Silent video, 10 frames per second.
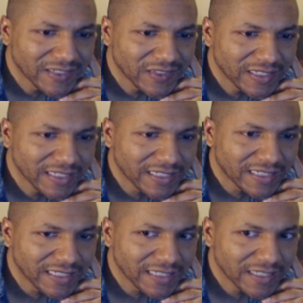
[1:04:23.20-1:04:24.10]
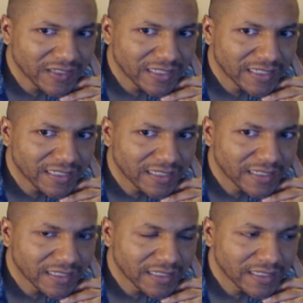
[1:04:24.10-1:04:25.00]
I'll just call it this one.
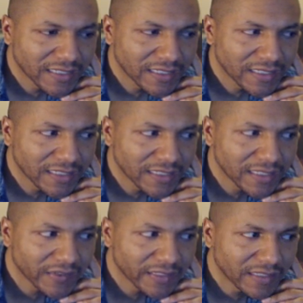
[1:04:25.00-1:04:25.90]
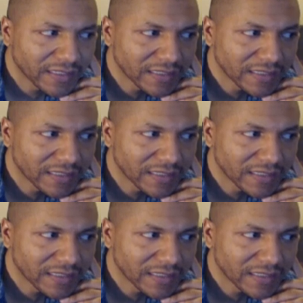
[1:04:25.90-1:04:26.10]
There we go.